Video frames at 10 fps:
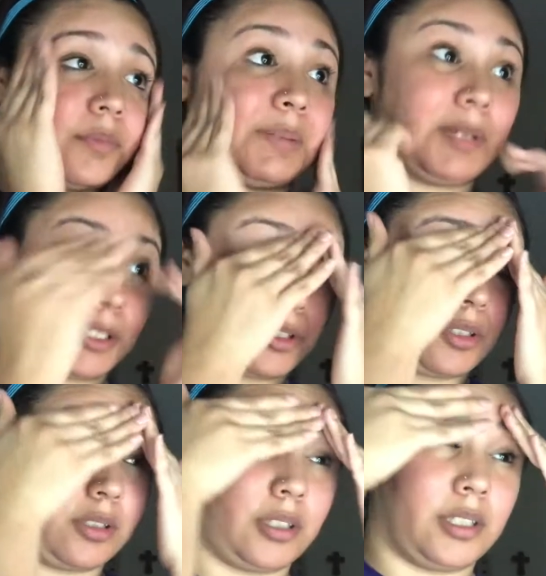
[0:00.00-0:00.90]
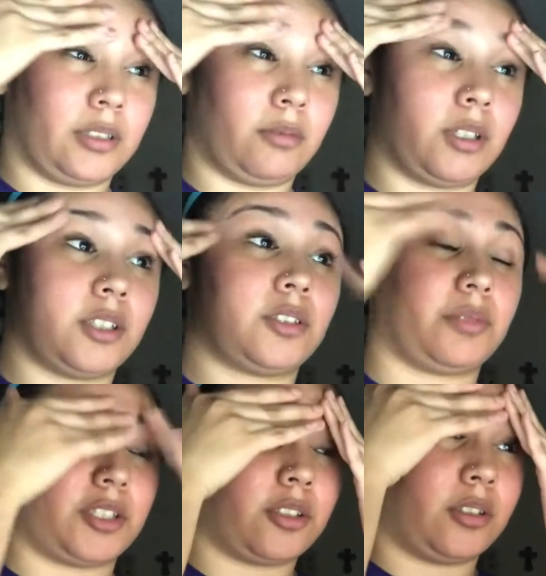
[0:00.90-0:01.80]
make sure your hands are washed,
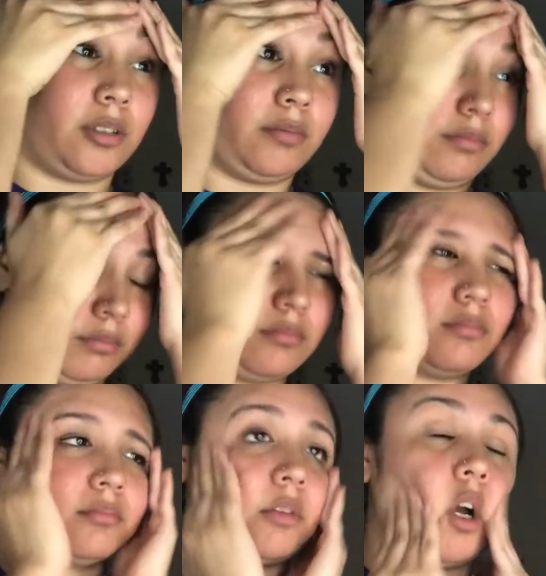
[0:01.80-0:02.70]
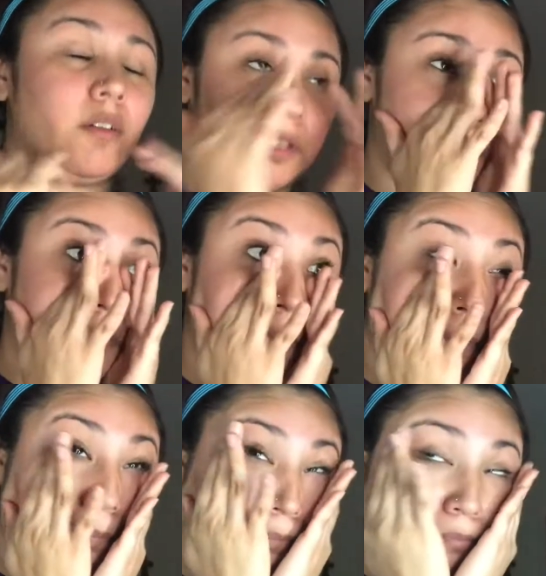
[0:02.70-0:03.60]
which, obviously
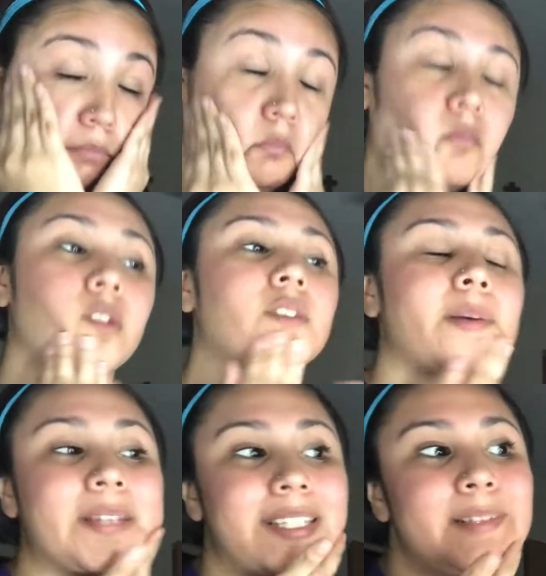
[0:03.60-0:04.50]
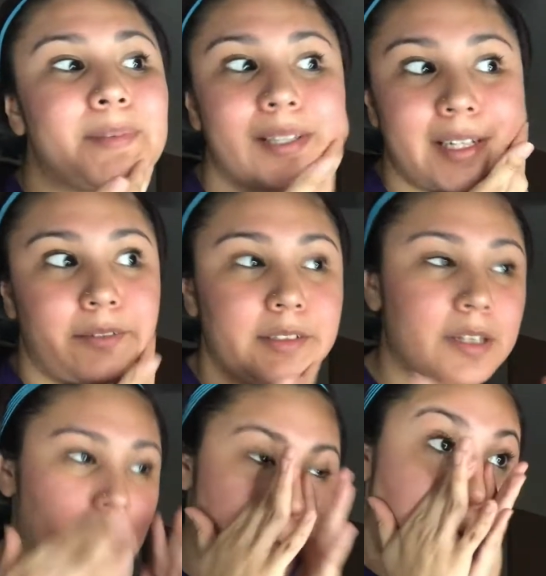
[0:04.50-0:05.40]
it's common sense, but anyways,
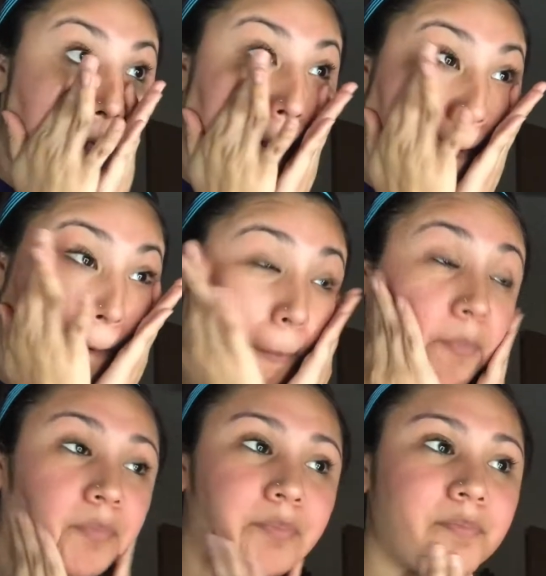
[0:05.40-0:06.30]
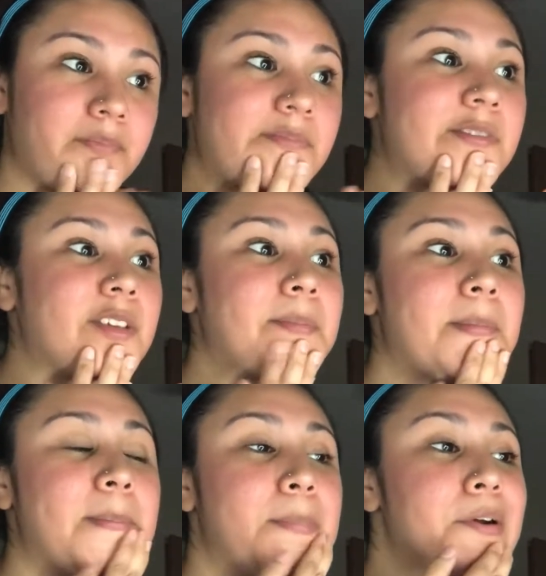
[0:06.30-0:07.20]
so you can
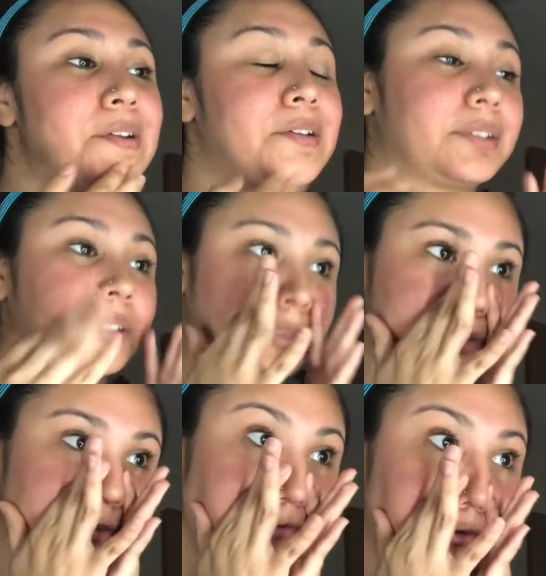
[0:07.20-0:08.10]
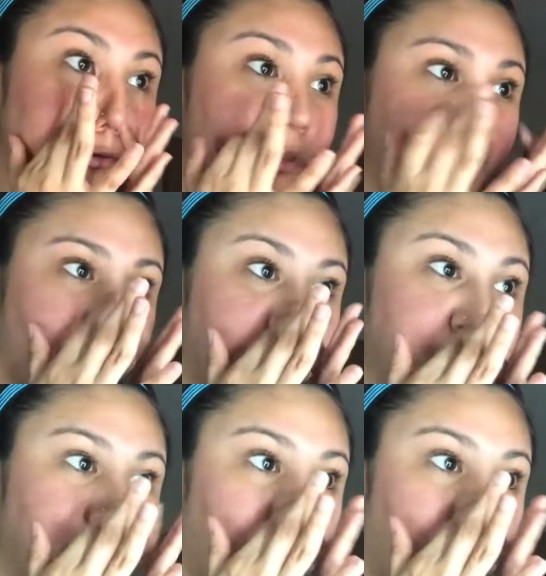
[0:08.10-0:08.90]
put dirt on your food, in your